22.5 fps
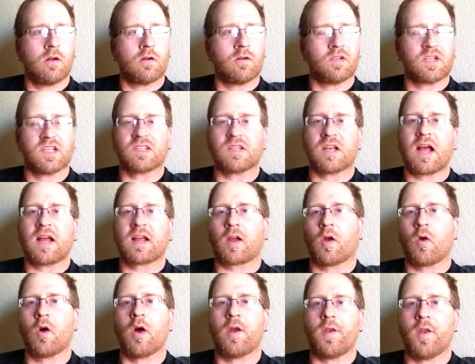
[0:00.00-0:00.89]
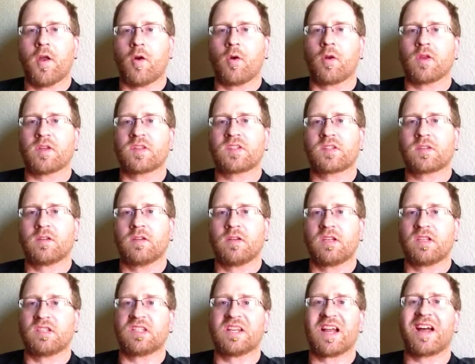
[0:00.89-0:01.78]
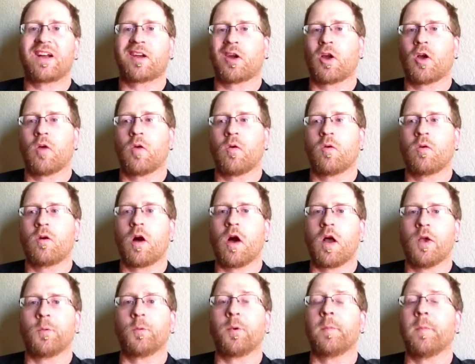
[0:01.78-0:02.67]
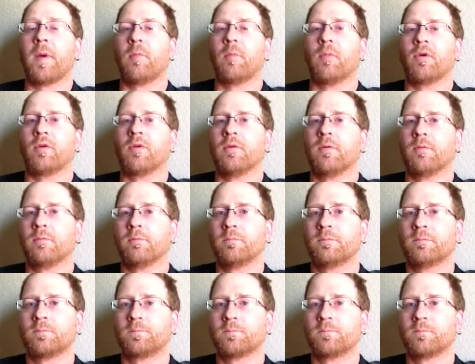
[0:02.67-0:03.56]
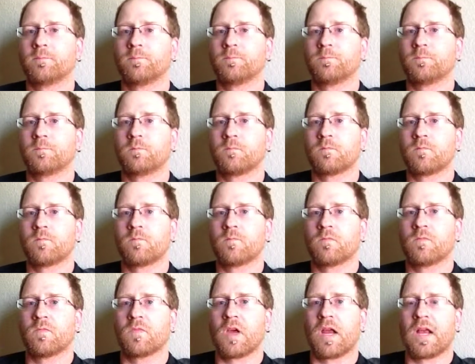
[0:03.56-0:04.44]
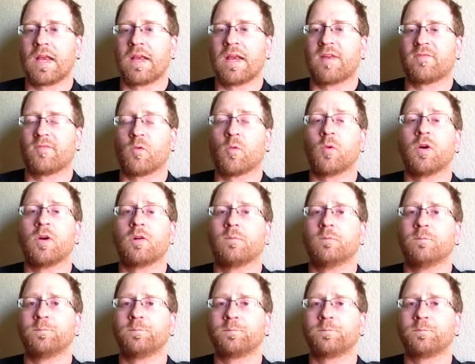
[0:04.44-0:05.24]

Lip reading: does not go unnoticed, does not go unremembered, and it never will.